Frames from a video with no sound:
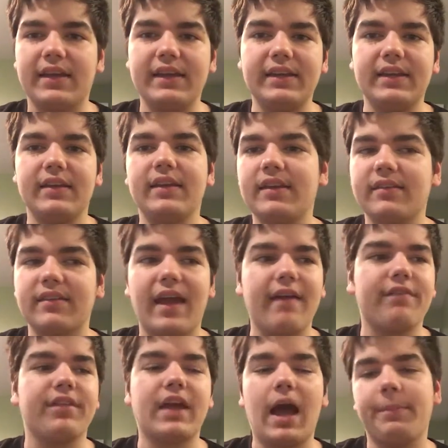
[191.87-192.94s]
He doesn't
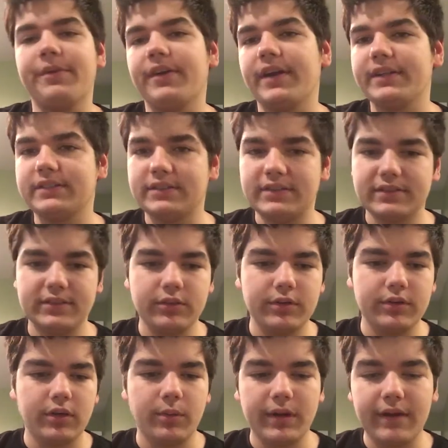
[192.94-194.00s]
have the copyrights to
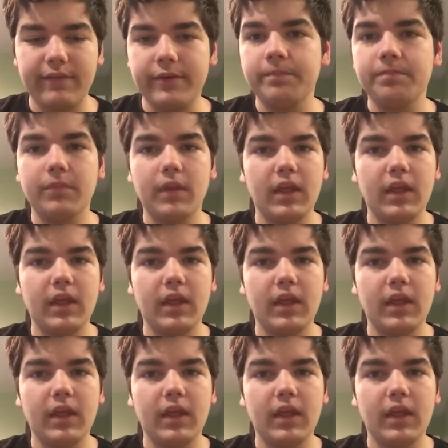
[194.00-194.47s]
it or whatever,